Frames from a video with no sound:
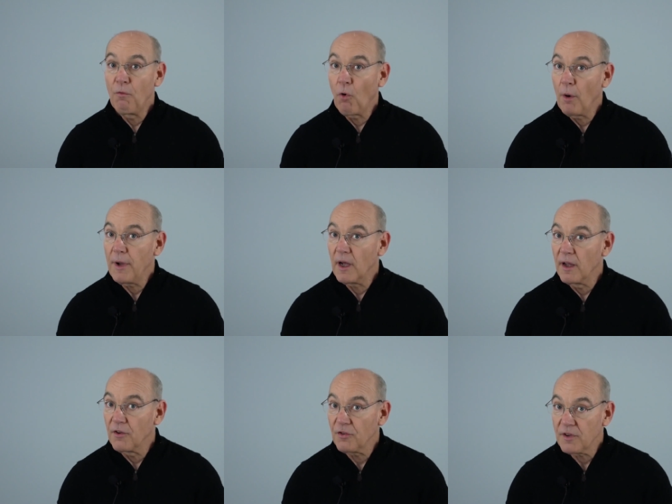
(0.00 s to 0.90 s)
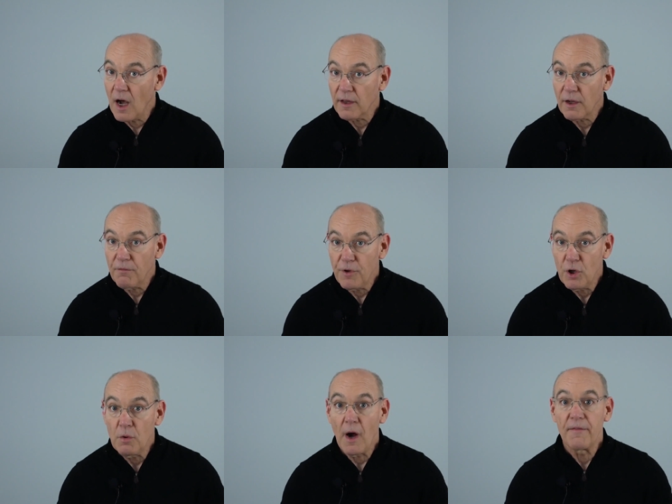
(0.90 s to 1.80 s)
forming a histologic
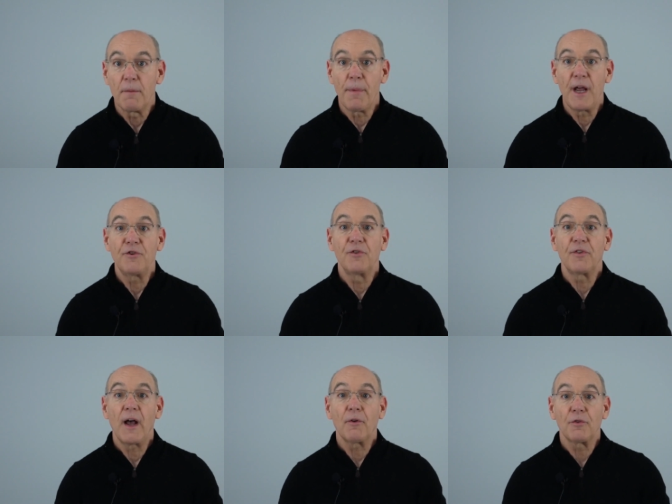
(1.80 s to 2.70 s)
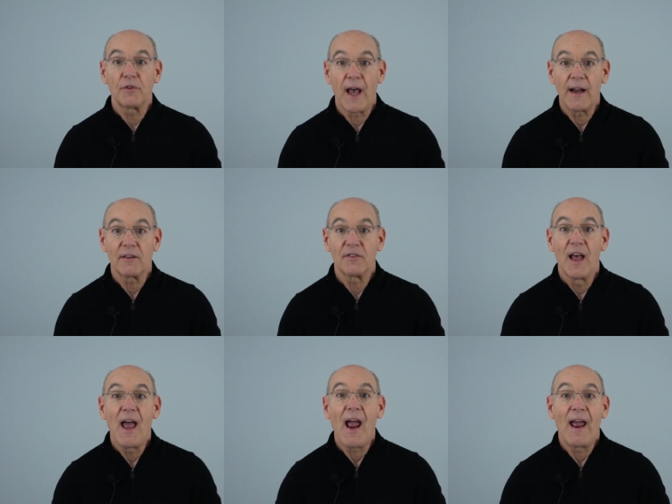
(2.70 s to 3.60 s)
view of the patient's health status,
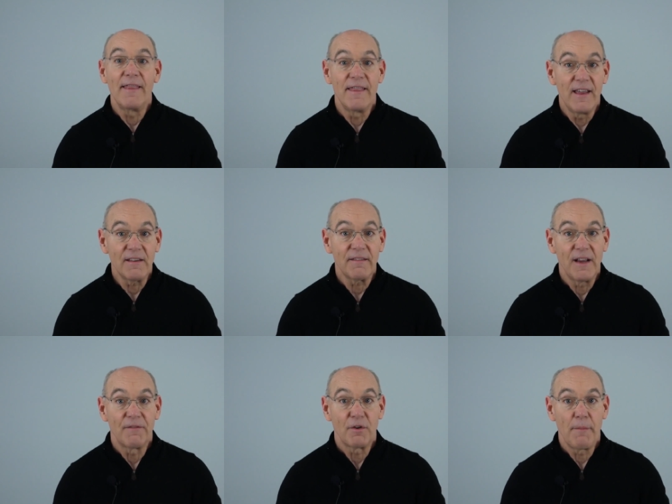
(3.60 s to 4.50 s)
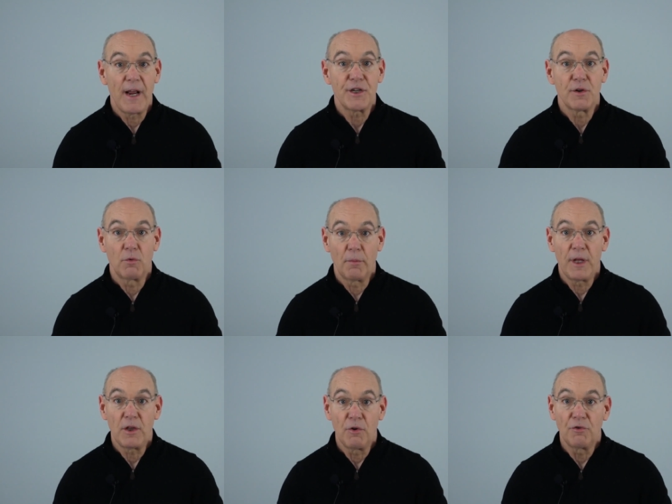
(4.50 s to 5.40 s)
and this information will
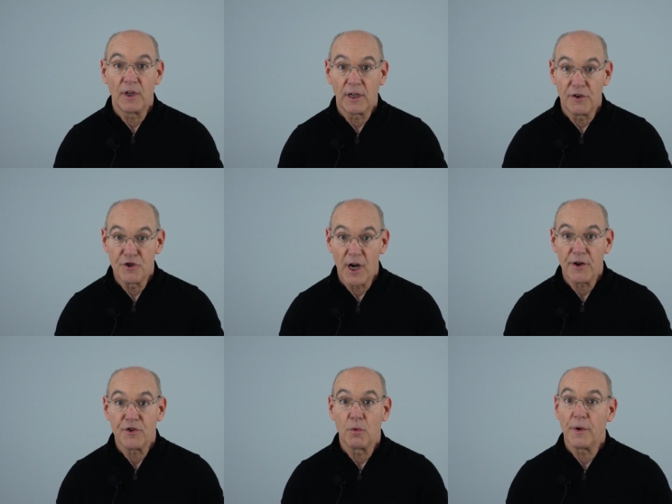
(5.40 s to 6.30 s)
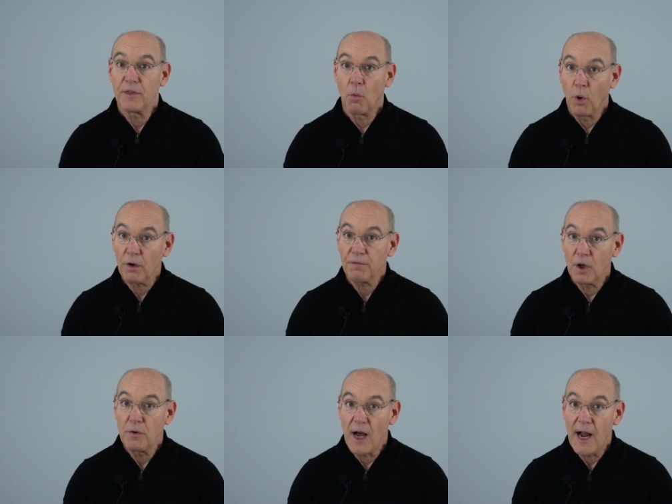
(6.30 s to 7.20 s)
be used in conjunction with the
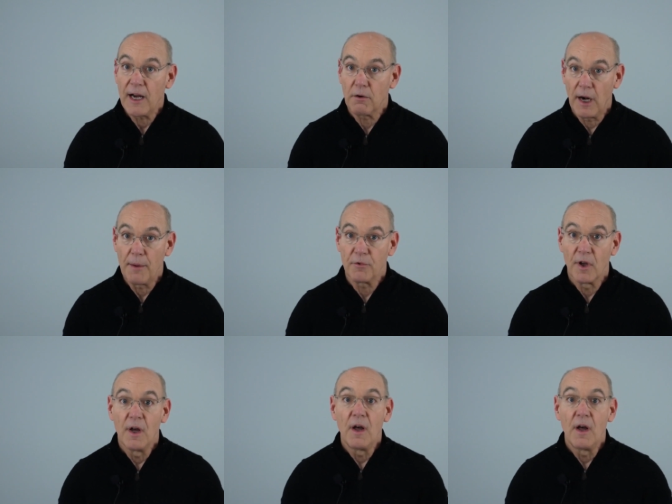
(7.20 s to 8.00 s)
workflow diagrams